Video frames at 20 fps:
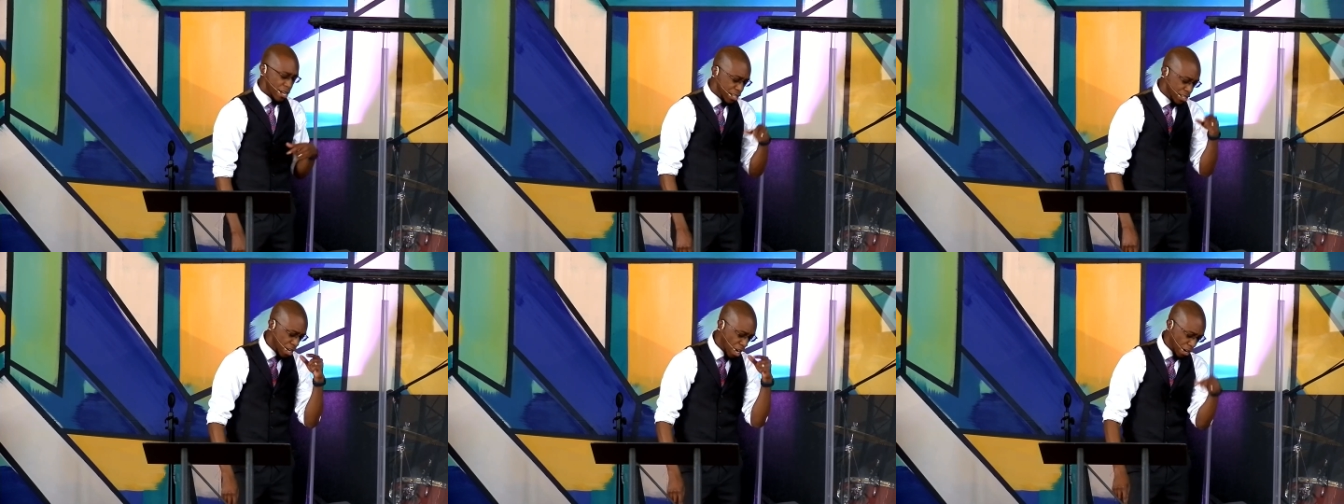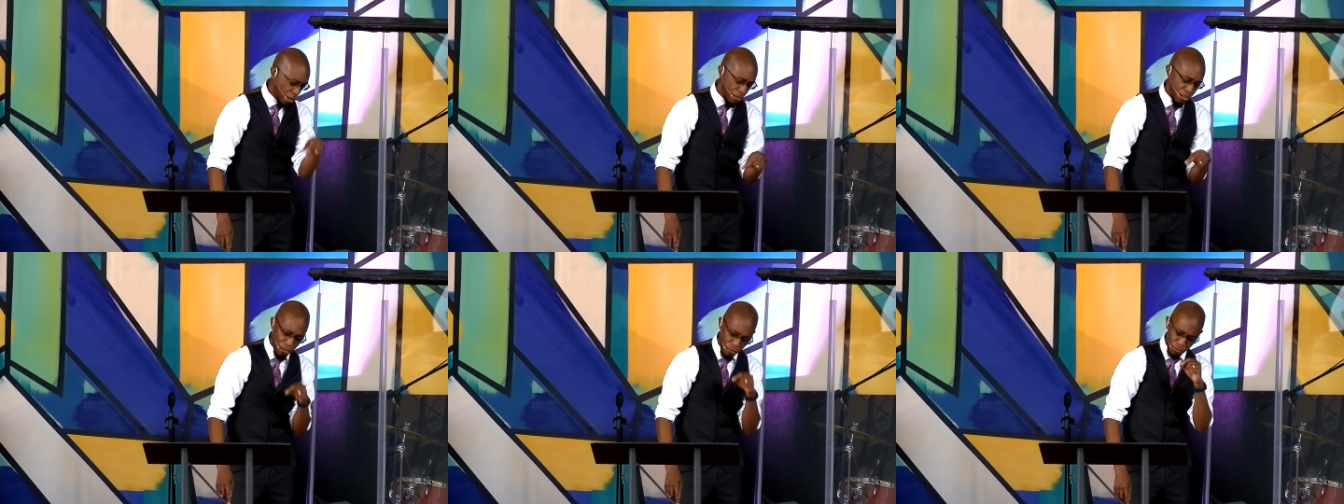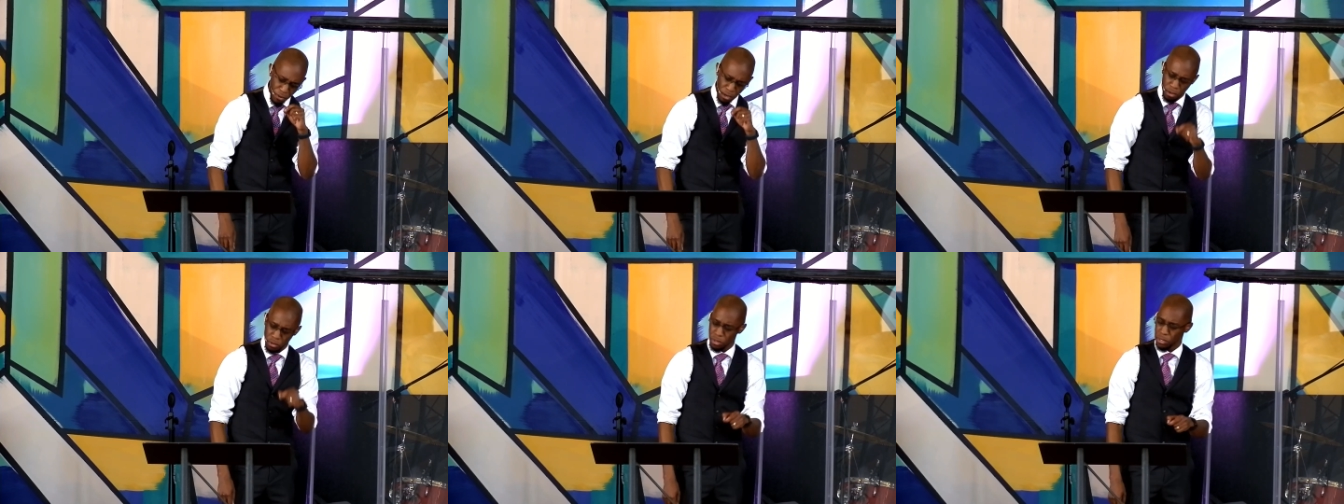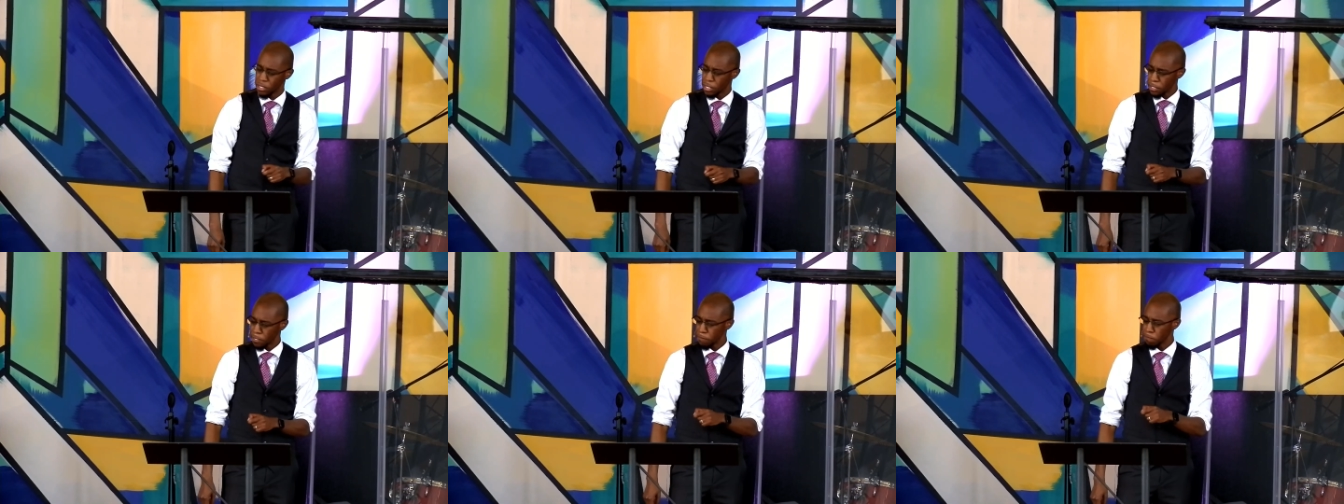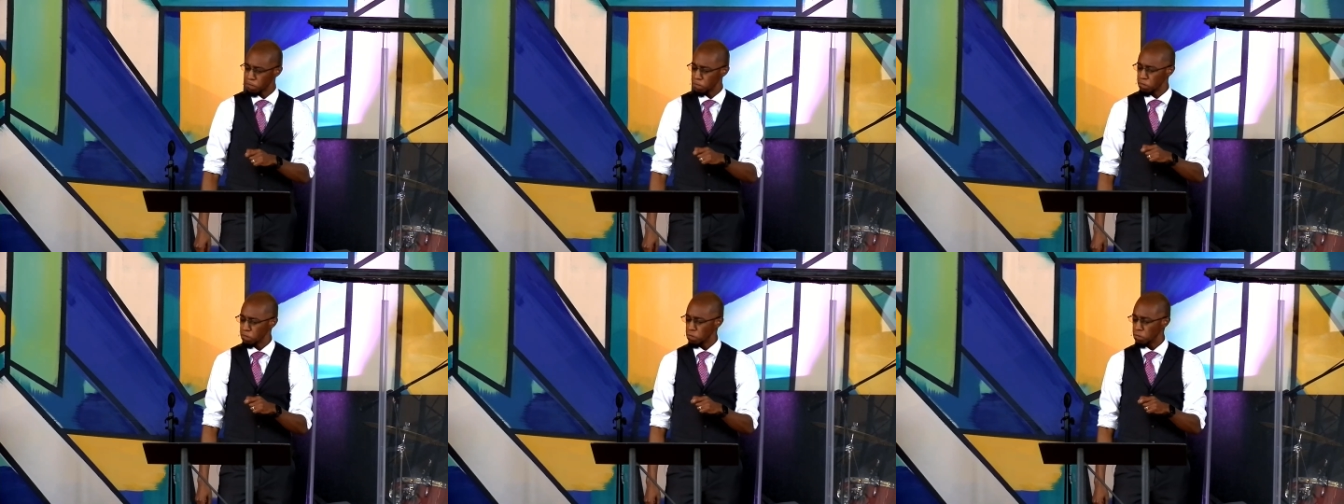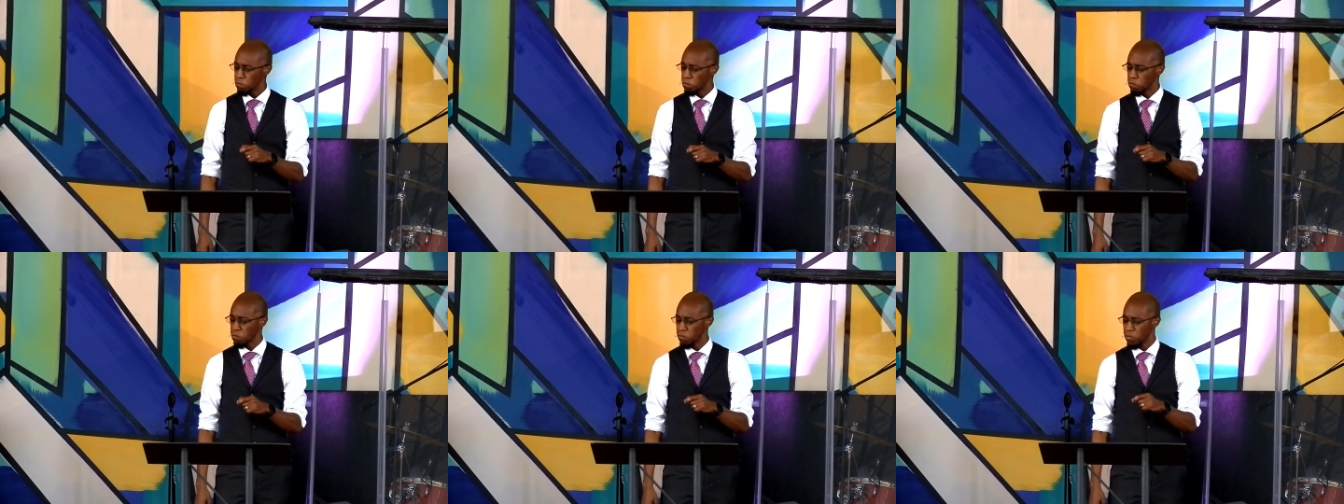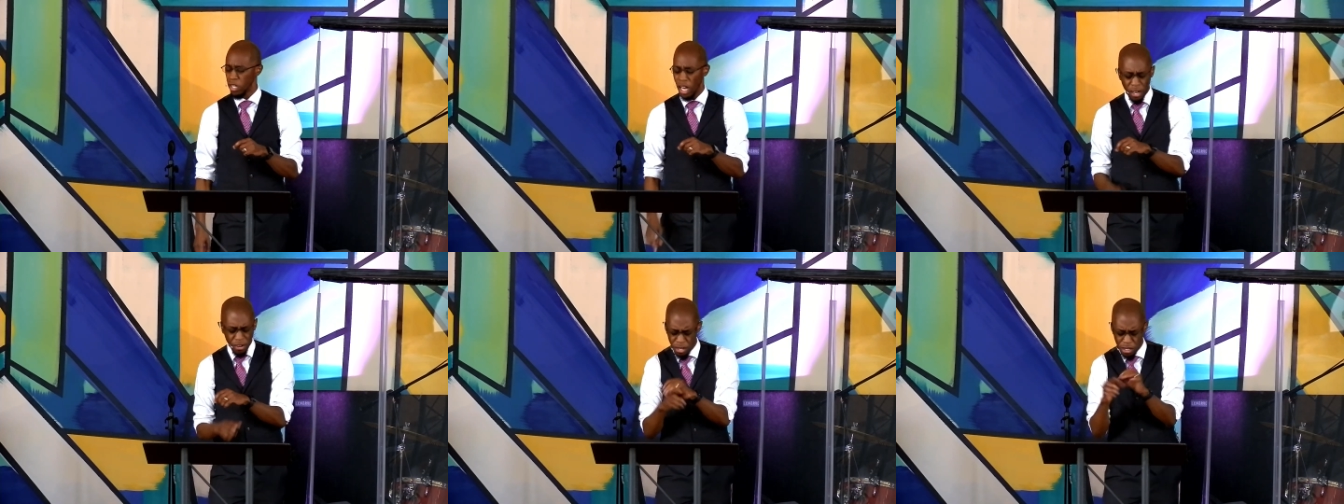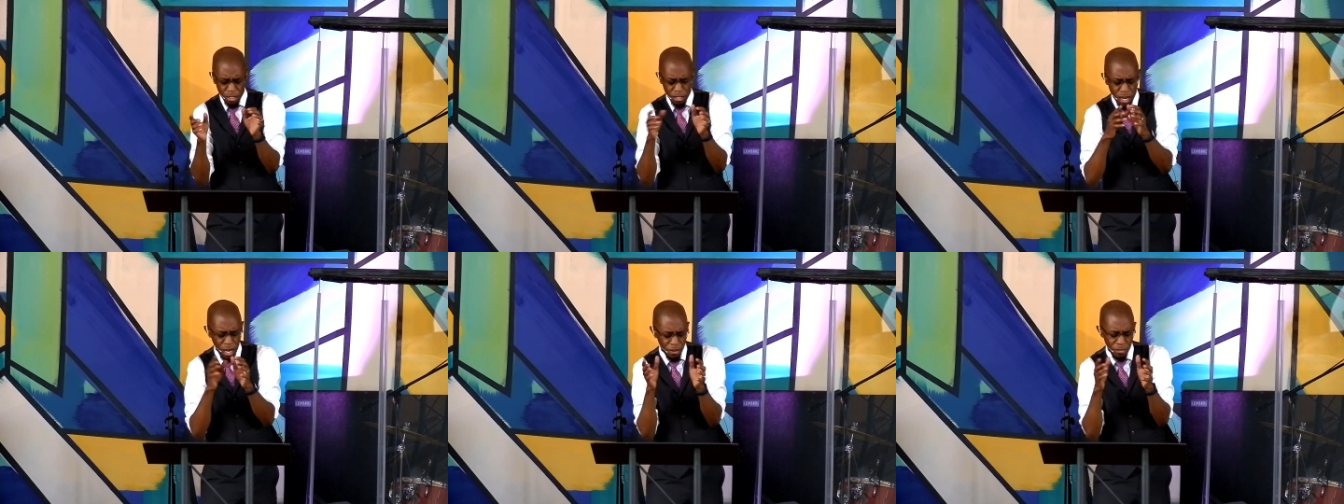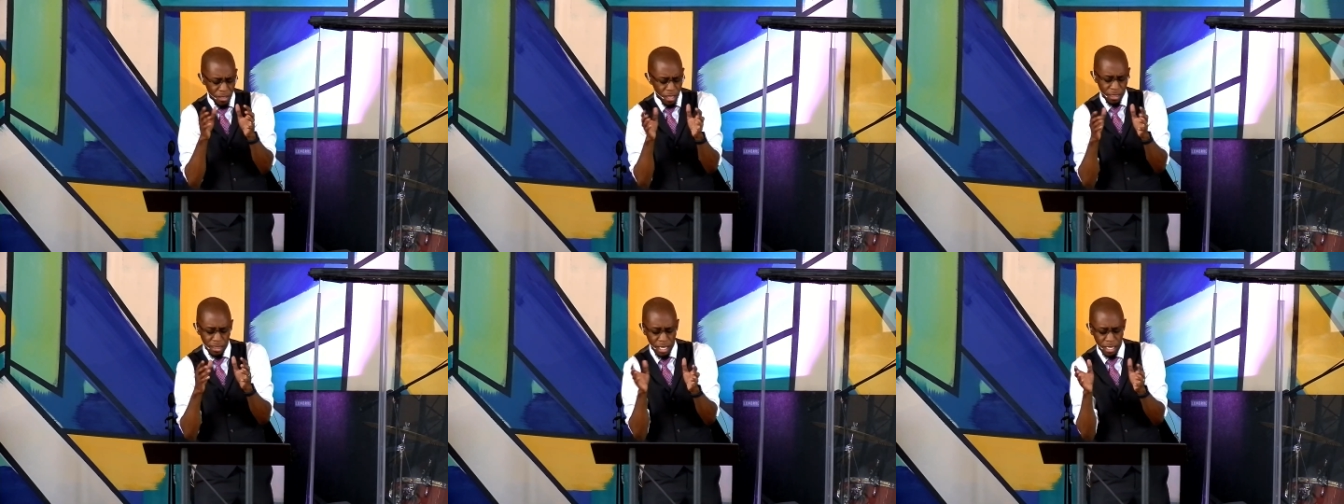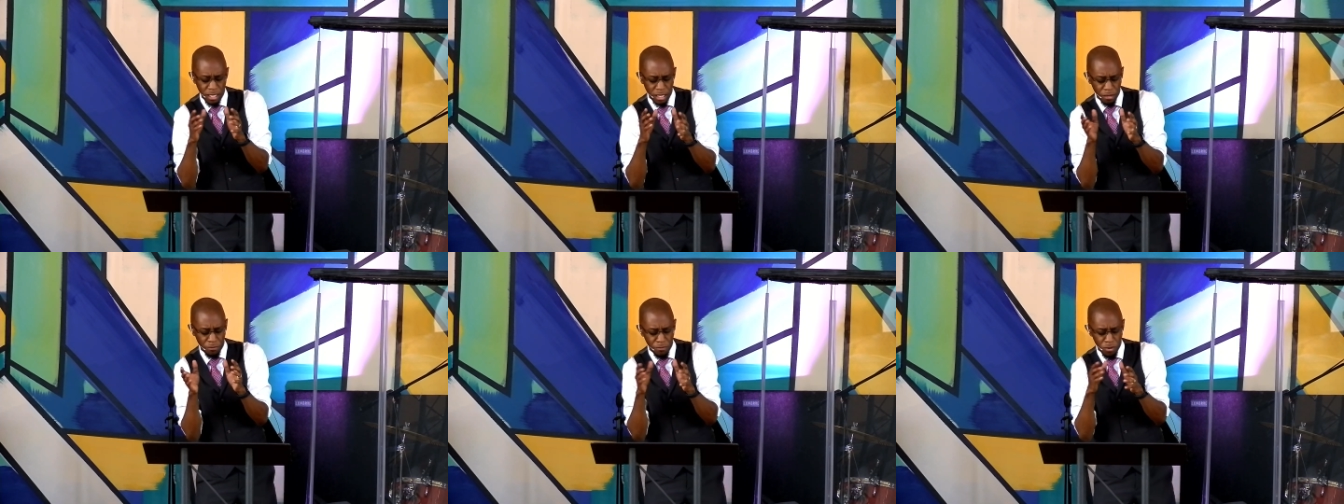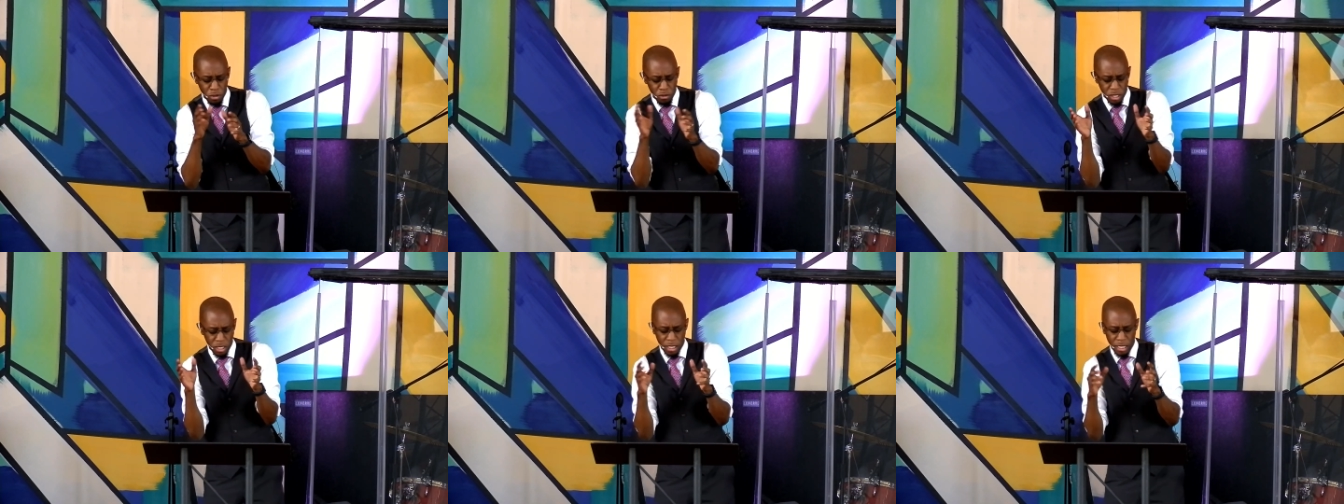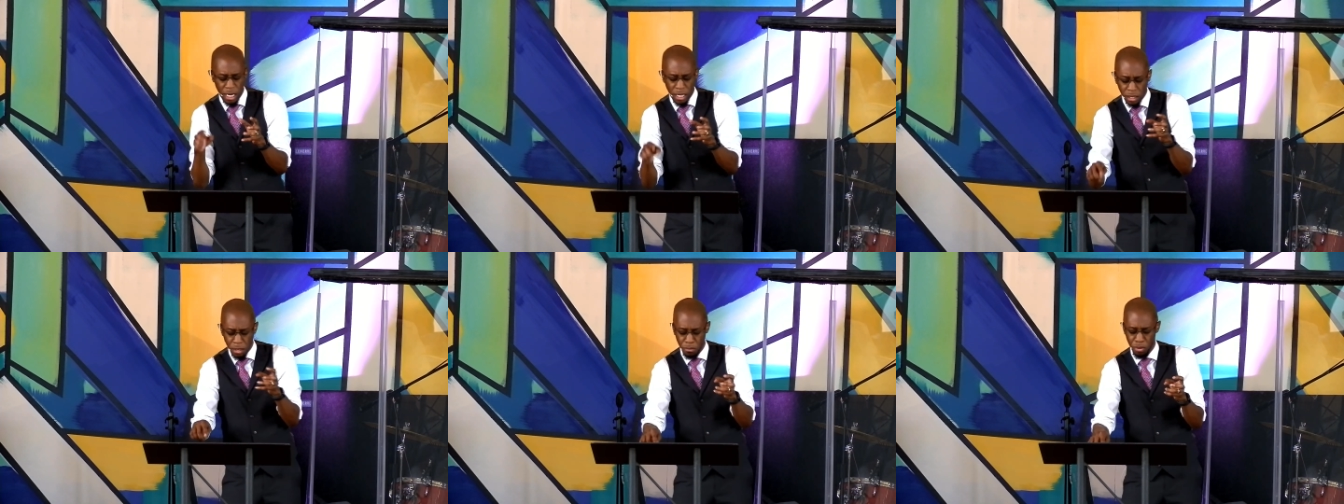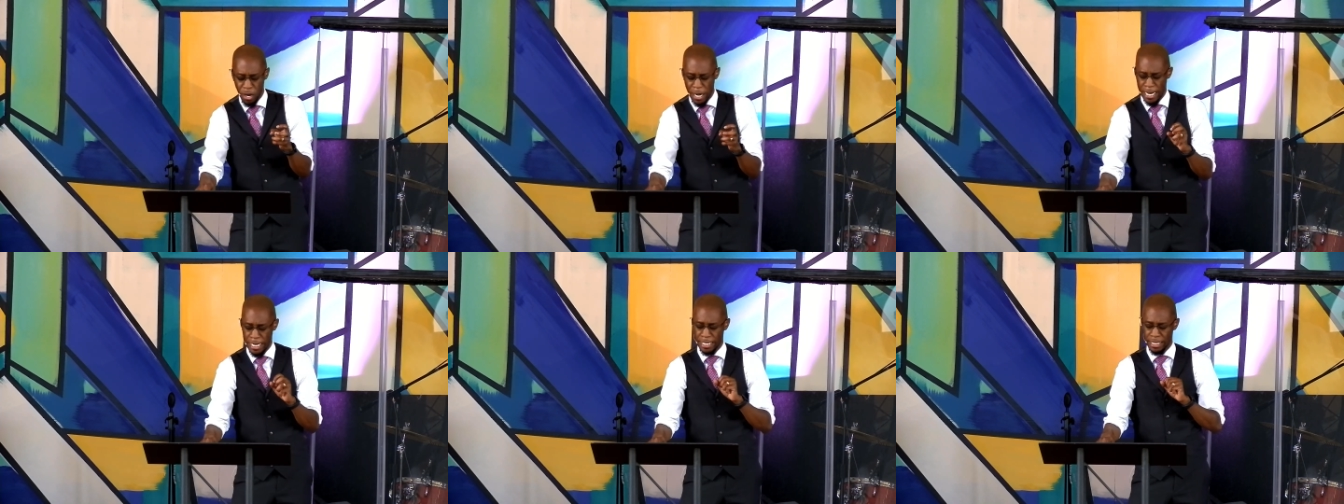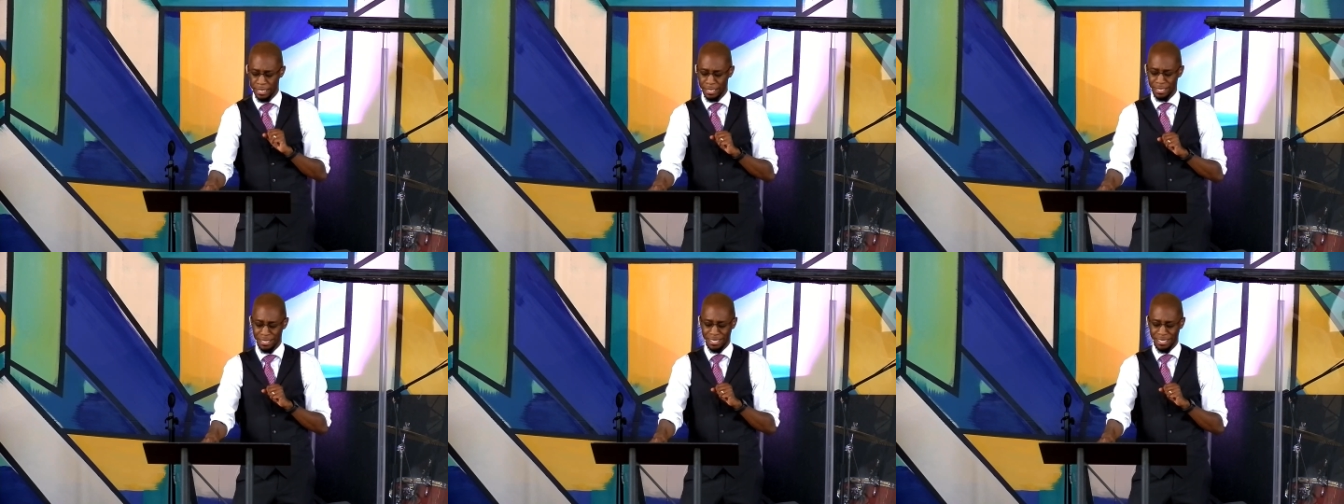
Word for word: None of the folks None of, none of the things that folks celebrate